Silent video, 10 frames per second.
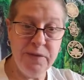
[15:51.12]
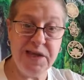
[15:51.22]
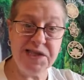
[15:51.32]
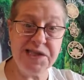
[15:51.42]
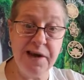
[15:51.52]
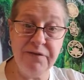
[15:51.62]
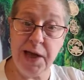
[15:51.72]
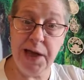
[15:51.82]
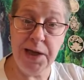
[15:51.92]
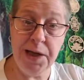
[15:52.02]
doesn't have
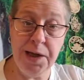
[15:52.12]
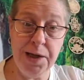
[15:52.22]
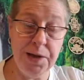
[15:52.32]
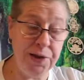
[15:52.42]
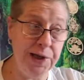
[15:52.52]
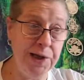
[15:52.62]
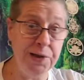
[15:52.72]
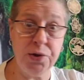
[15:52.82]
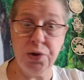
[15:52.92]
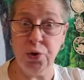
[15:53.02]

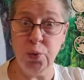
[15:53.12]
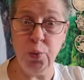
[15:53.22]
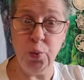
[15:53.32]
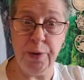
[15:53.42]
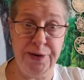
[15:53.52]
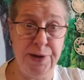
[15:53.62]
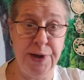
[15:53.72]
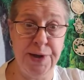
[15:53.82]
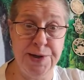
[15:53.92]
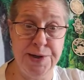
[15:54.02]
anything to do with
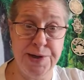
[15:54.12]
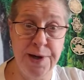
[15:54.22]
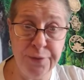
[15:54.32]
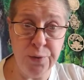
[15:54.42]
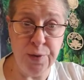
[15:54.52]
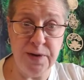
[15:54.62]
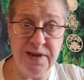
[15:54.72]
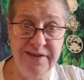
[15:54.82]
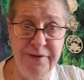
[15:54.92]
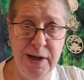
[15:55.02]
another
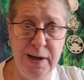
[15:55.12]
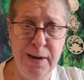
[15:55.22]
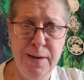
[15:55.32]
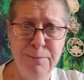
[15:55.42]
living,